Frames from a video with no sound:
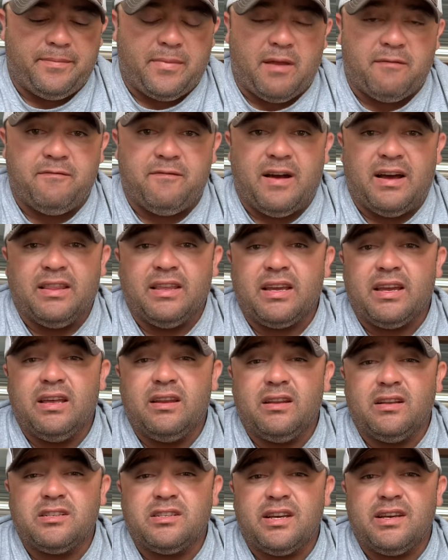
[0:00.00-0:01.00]
Finally
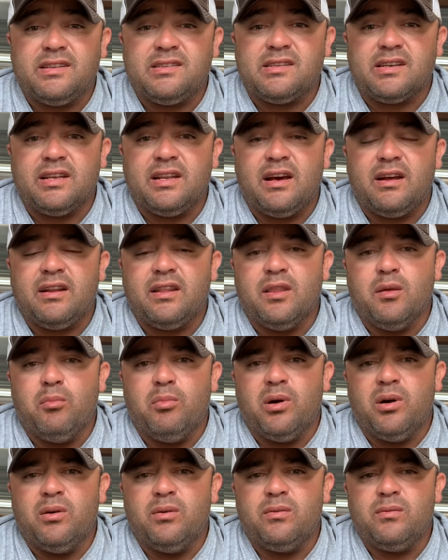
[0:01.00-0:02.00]
getting a chance to get out in the
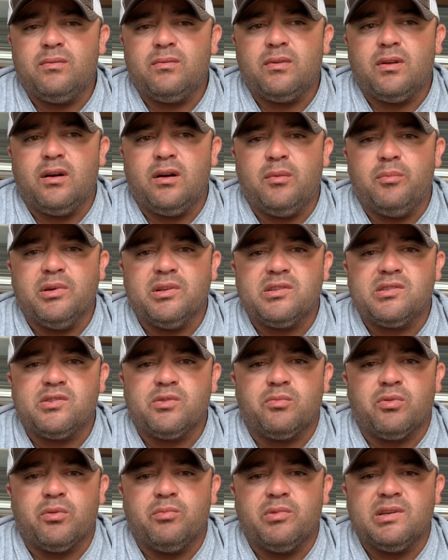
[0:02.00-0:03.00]
boat. I've been
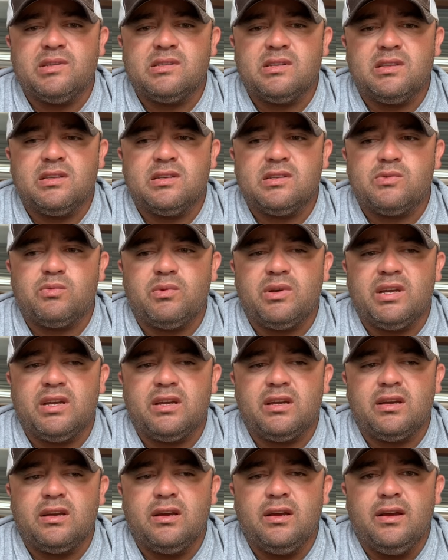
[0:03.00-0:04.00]
super busy this
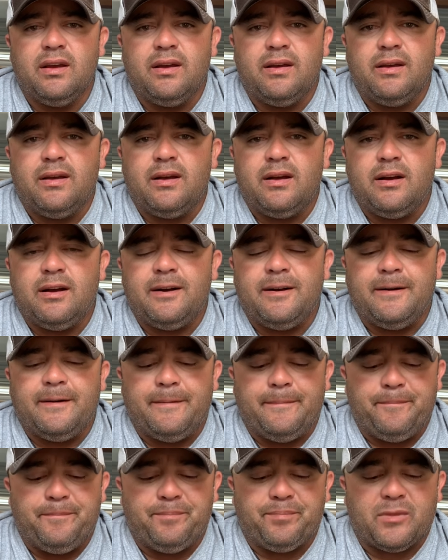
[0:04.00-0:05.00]
week.
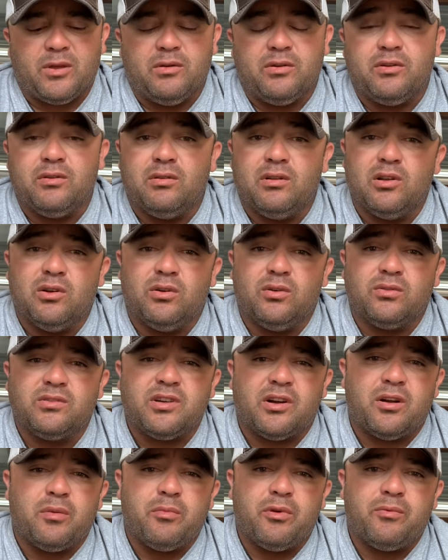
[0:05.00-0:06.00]
Gonna do a little
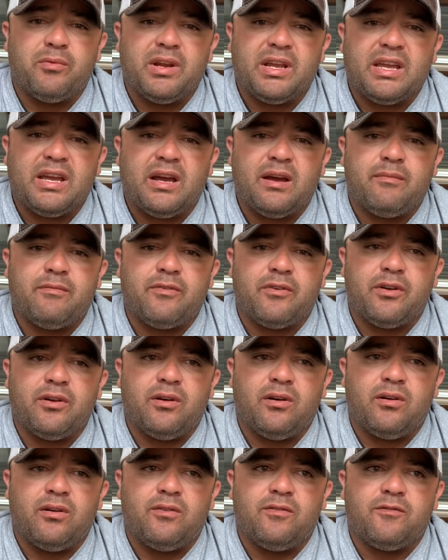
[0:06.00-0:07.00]
tournament recap for
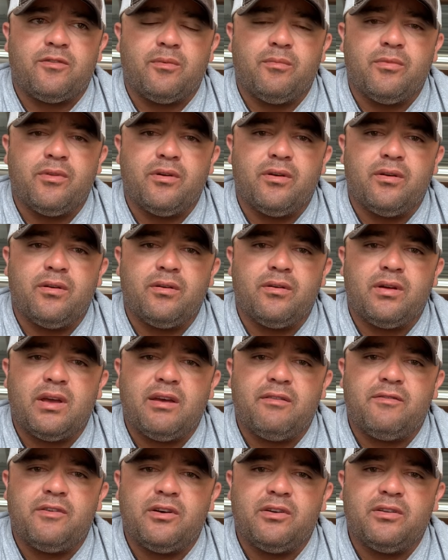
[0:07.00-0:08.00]
y'all from the
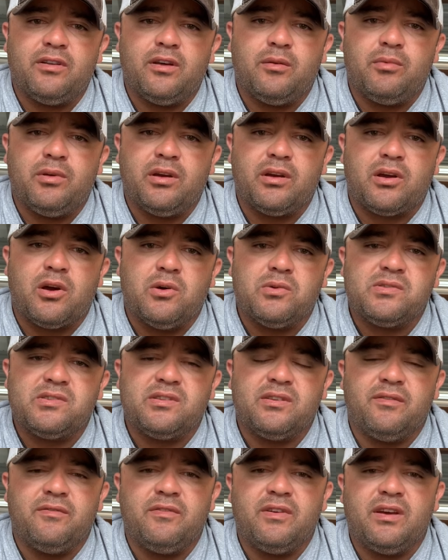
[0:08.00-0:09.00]
FLW
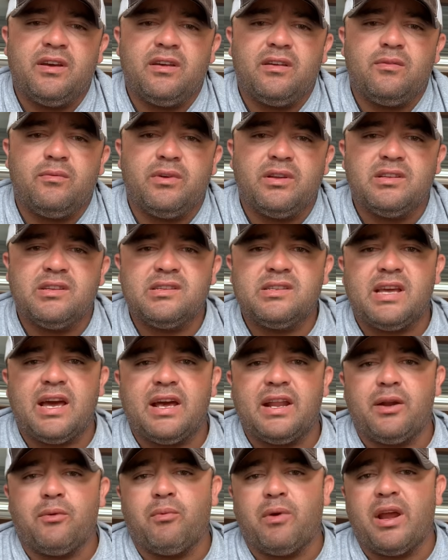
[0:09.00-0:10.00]
Costa event we just
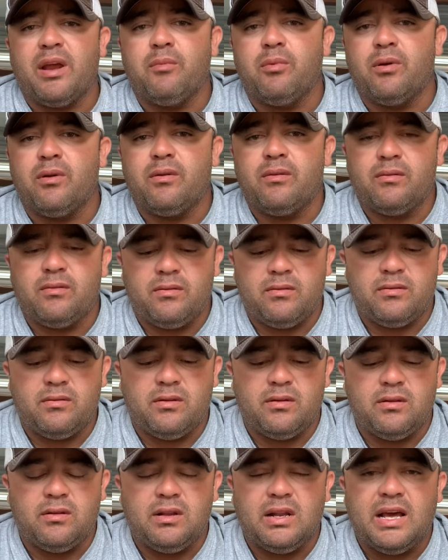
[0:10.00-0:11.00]
had at Rayburn
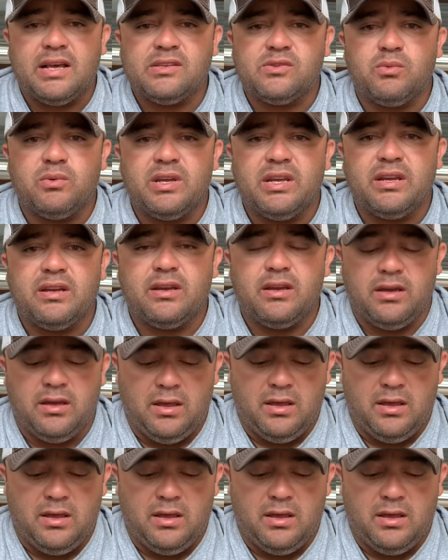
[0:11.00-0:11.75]
last week.